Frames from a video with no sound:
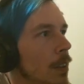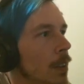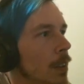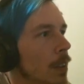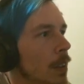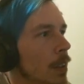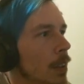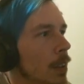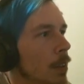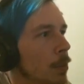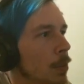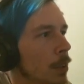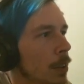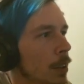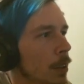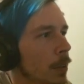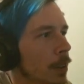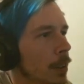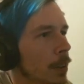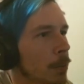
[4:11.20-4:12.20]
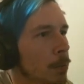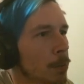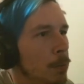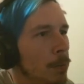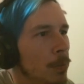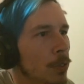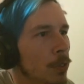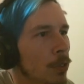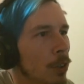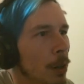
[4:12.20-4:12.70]
We're going to go ahead and
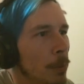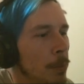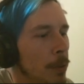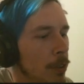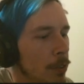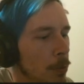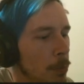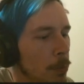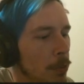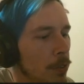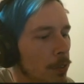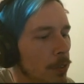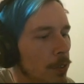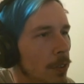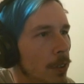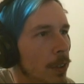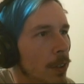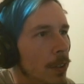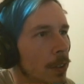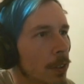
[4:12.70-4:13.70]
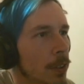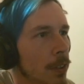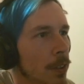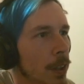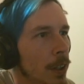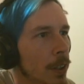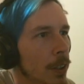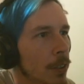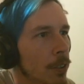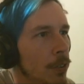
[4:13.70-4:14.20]
drop in some
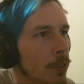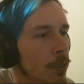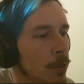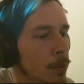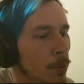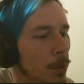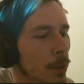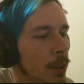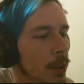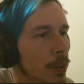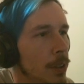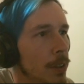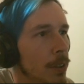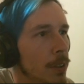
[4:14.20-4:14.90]
stairs real quick.